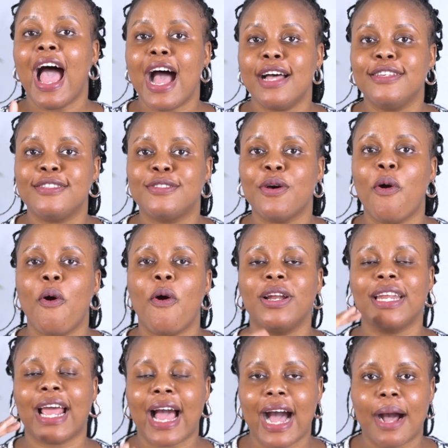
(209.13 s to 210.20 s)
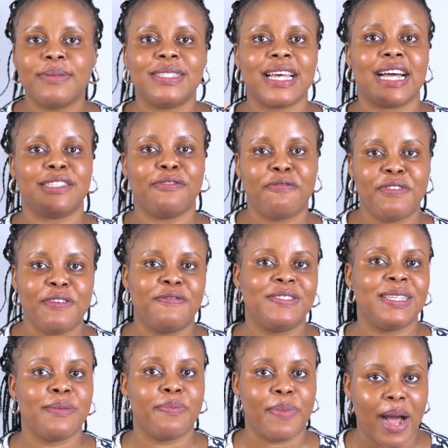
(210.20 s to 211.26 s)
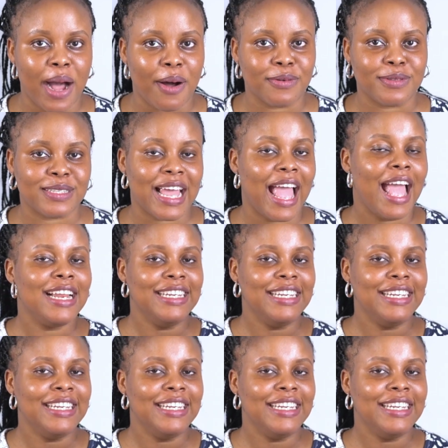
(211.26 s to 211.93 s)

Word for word: and so on, capped at £50.